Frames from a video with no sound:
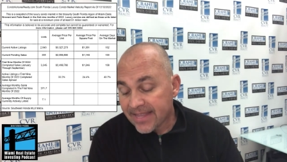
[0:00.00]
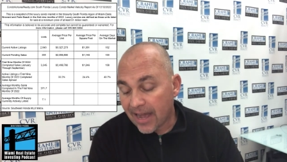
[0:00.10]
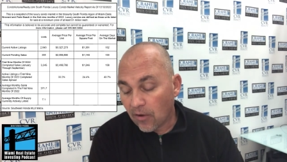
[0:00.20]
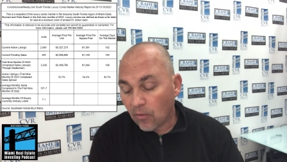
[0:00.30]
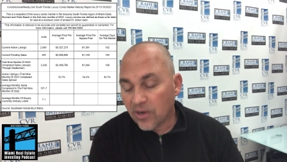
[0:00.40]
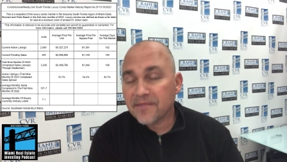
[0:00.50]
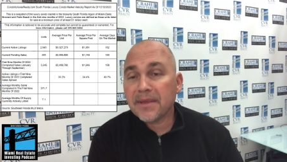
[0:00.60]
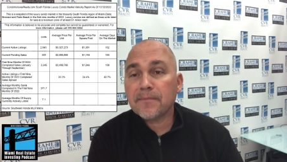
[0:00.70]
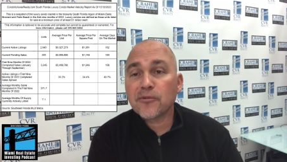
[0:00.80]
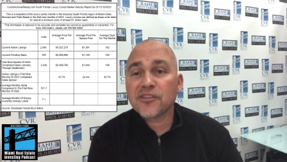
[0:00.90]
Now, what does it
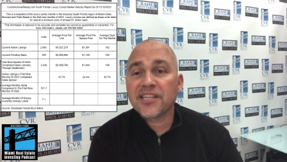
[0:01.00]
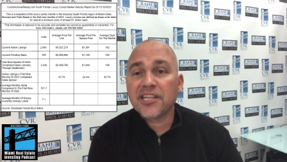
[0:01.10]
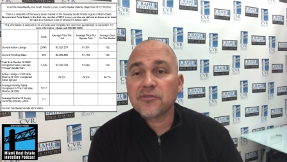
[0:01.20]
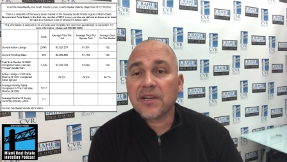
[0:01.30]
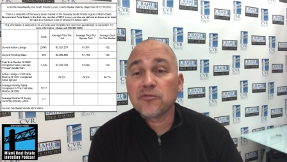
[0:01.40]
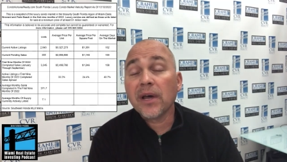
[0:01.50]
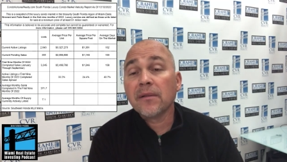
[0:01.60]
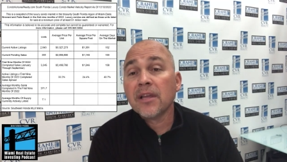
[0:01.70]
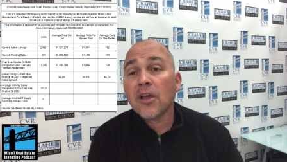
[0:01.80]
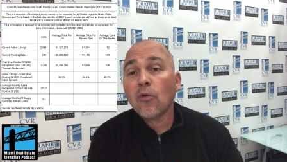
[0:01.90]
mean percentage wise?
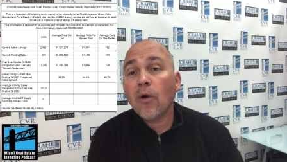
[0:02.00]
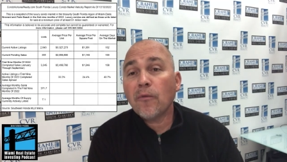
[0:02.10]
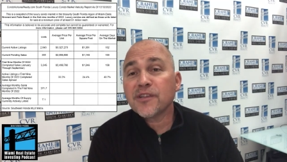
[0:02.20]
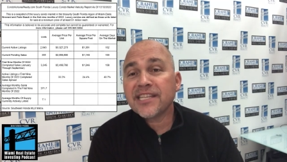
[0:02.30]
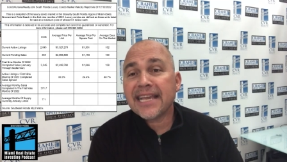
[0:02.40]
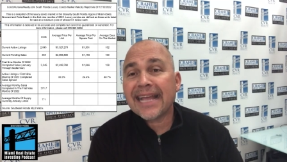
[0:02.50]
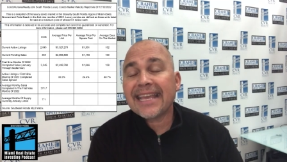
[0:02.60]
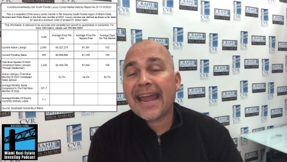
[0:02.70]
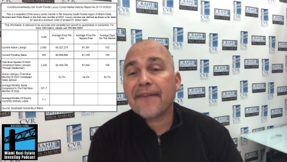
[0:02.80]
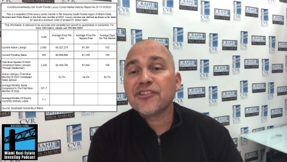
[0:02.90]
Well, what we're seeing on
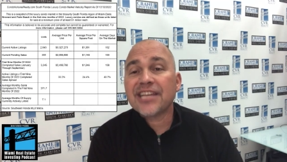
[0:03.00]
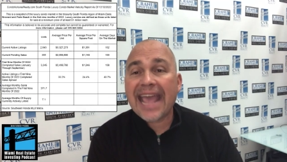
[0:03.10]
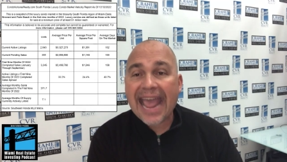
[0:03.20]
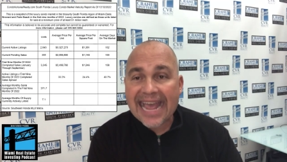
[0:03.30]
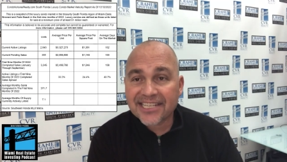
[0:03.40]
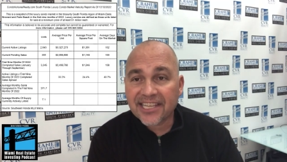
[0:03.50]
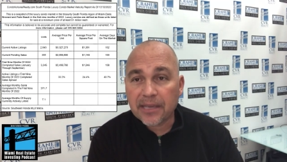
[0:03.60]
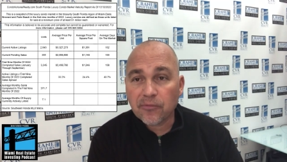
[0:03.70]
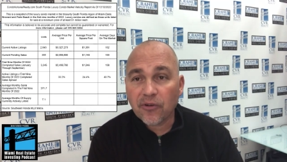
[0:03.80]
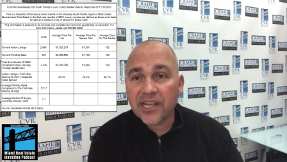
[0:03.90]
the average
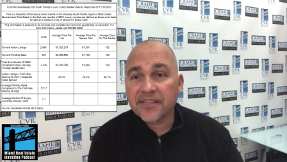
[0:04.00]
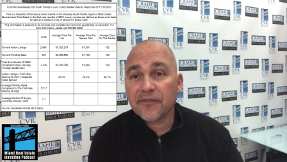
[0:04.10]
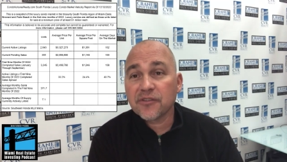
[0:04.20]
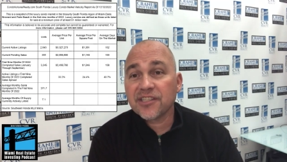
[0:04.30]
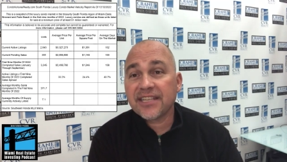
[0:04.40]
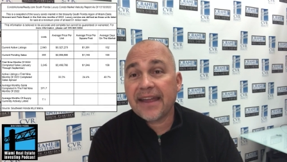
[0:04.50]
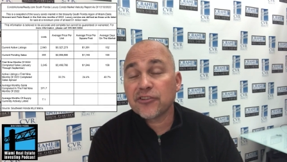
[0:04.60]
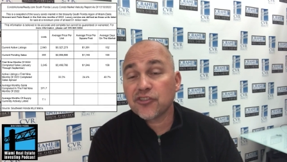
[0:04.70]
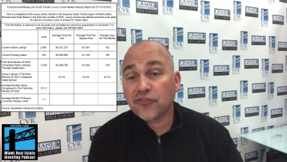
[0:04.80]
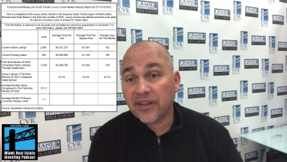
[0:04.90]
asking price versus the
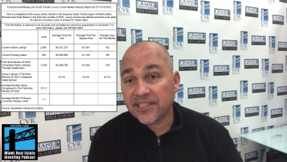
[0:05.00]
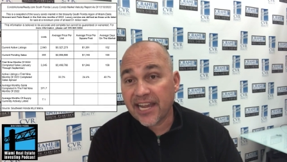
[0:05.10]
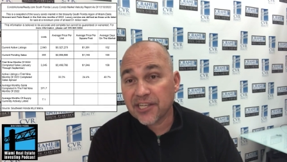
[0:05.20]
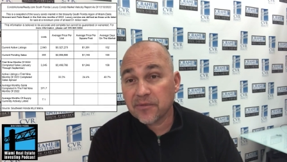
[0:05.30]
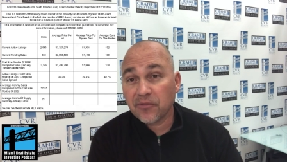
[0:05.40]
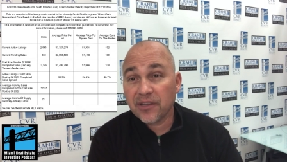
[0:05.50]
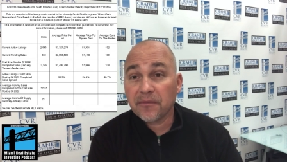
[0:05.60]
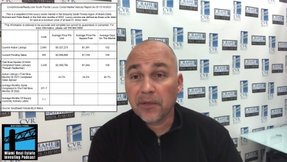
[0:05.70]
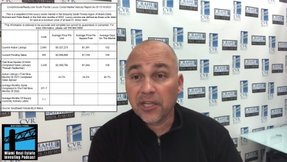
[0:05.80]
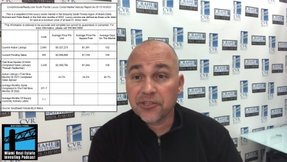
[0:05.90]
average transaction price
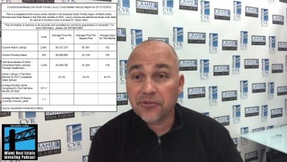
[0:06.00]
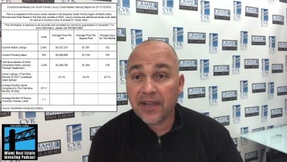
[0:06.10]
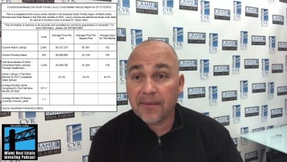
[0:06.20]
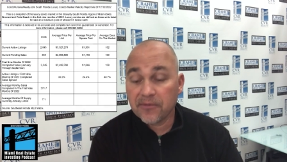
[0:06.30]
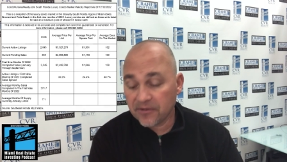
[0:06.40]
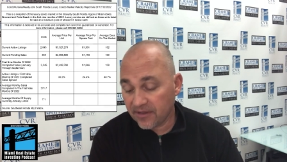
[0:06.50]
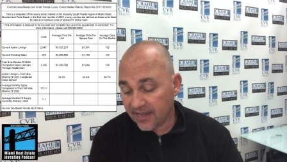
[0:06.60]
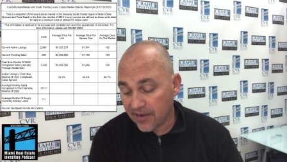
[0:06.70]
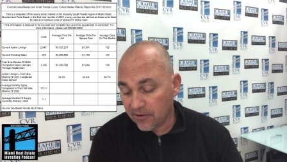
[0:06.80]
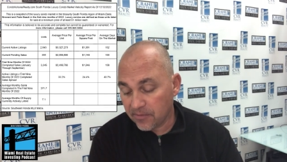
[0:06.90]
from a luxury
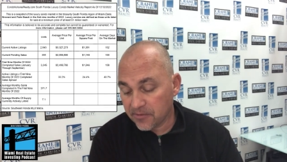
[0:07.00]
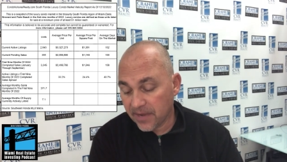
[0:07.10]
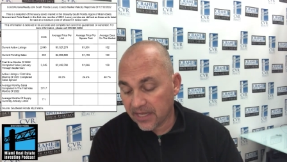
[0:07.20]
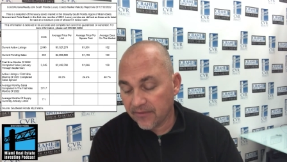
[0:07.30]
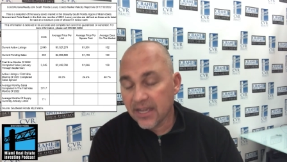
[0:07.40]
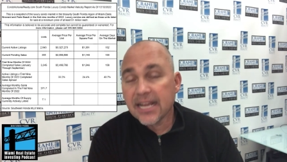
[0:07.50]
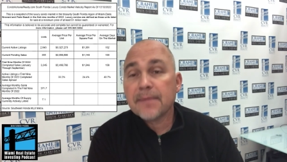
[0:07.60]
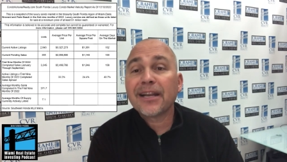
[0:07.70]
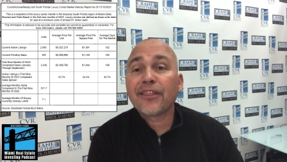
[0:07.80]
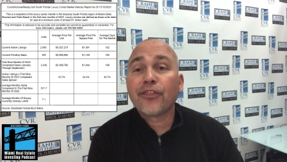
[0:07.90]
condo perspective,
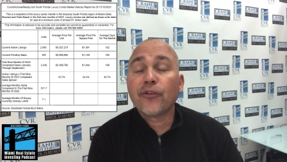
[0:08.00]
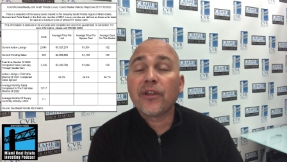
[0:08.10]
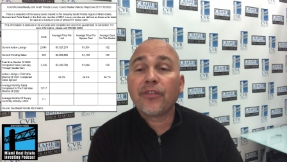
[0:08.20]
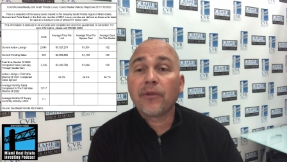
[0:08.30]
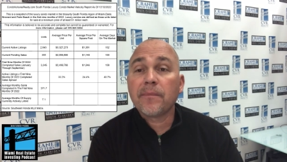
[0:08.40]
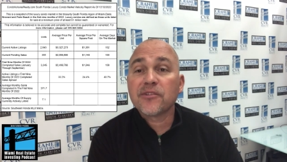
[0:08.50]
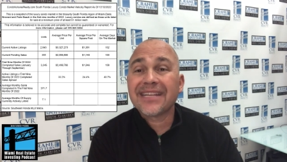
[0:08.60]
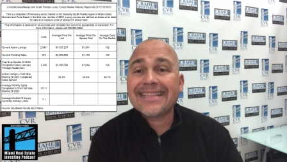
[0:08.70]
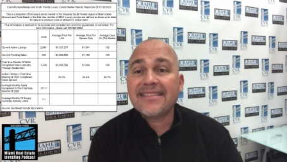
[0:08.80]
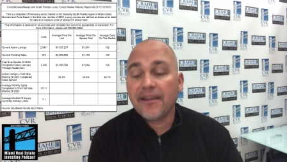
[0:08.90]
about a
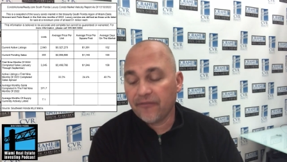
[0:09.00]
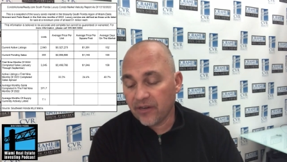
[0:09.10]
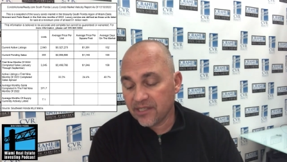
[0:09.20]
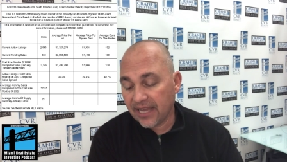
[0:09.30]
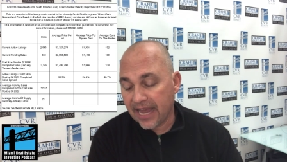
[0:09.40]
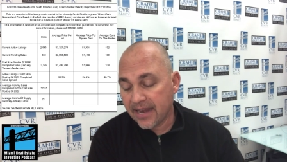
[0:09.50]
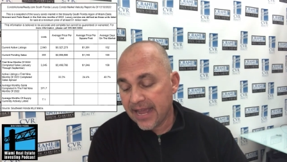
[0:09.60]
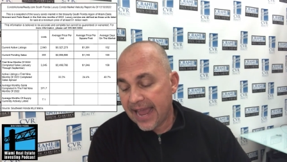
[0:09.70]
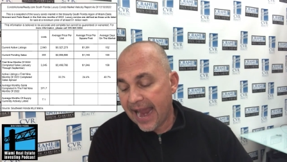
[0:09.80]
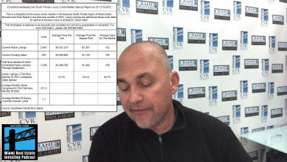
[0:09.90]
33% difference. Again,
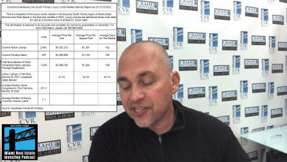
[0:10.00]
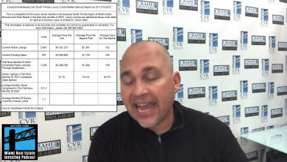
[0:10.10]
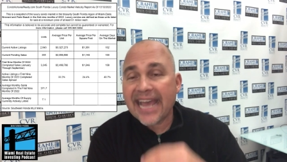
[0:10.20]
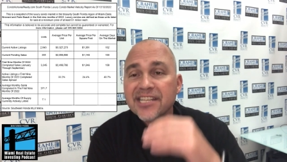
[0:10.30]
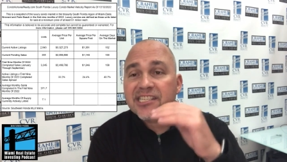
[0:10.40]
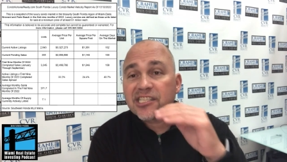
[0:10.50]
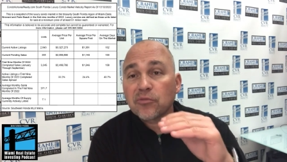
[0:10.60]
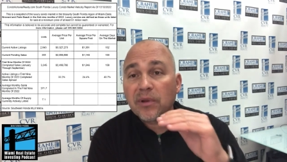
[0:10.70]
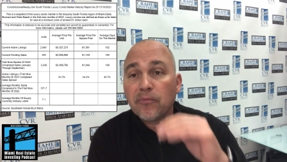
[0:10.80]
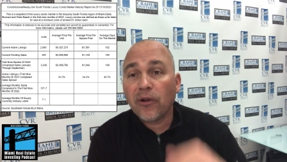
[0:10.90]
average ask is
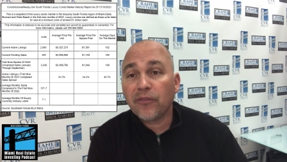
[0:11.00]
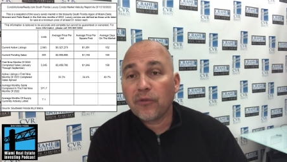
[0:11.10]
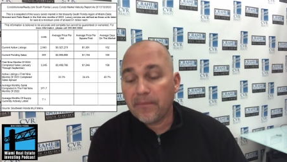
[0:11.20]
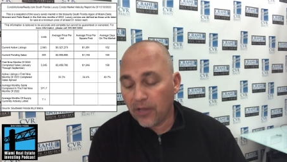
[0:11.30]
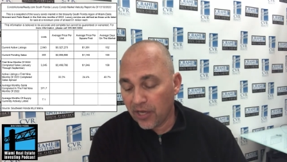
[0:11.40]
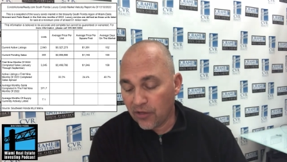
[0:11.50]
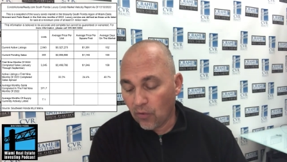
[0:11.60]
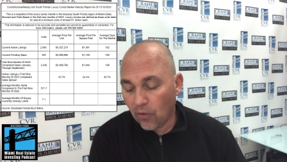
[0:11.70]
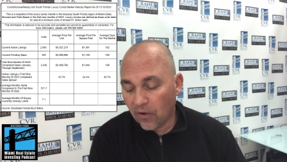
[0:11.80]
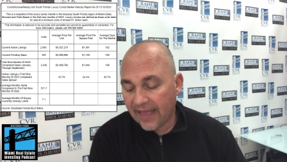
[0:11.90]
$3.3 million a
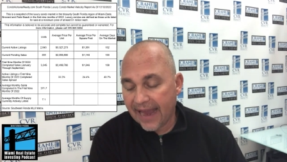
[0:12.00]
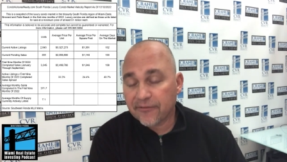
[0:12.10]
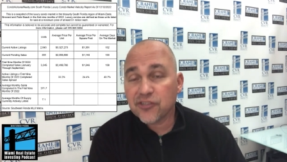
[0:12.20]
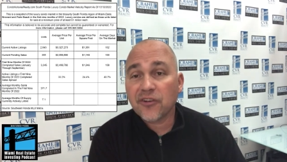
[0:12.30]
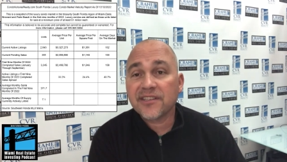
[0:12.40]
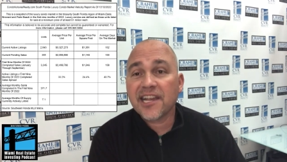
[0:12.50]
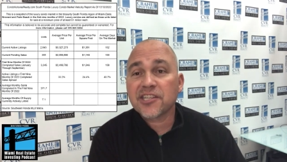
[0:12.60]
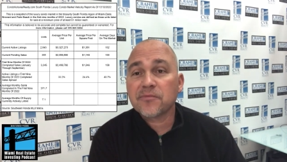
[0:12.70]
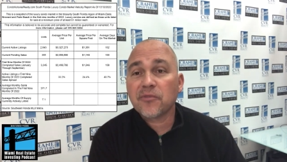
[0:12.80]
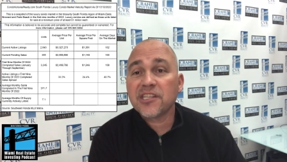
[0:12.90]
door. Average
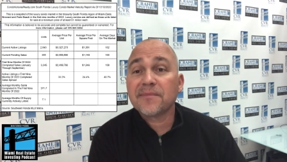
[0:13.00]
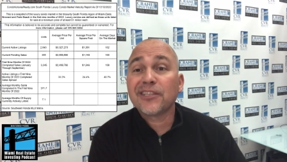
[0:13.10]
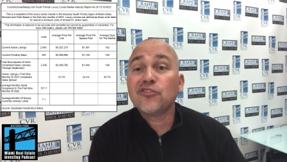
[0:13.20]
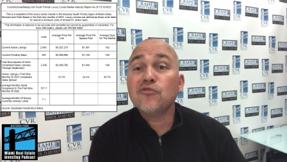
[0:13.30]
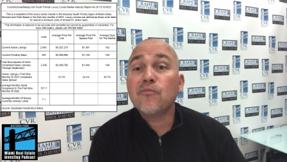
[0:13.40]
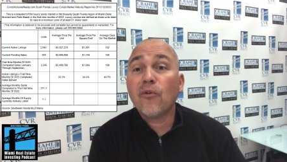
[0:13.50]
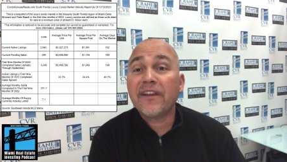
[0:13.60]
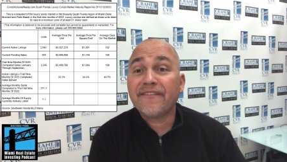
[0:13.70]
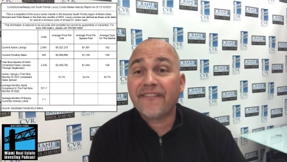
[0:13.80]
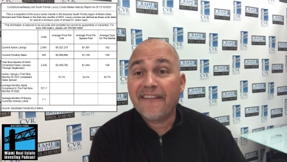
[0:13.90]
transaction price about
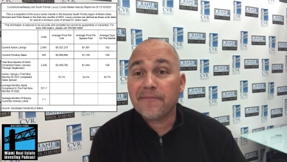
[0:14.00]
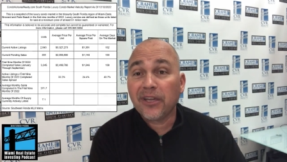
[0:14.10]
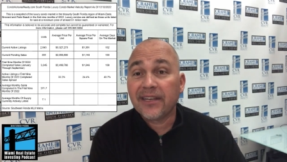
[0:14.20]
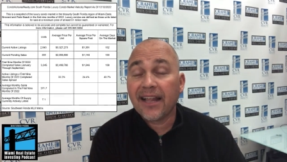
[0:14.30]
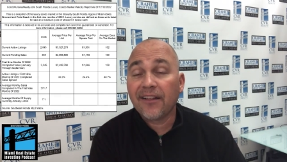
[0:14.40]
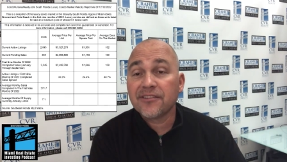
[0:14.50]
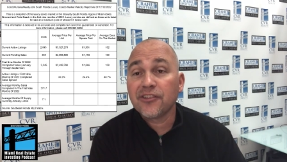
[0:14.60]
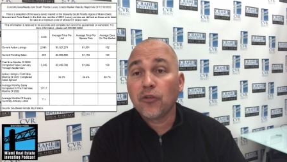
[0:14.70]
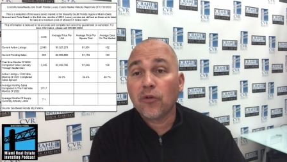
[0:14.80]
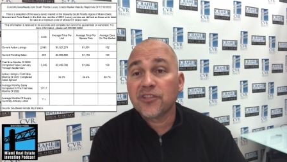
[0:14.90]
$2.5 million
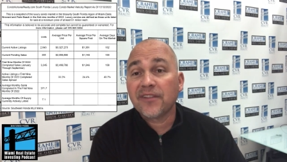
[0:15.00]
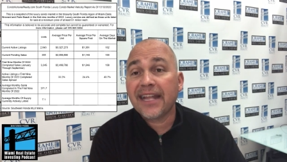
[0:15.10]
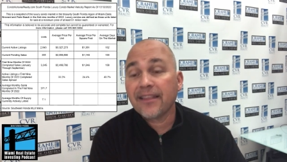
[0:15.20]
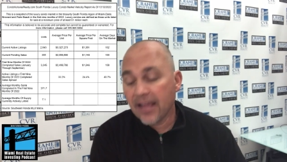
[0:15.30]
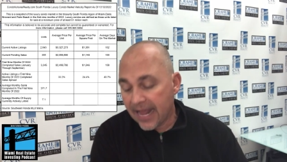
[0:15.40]
a door. So that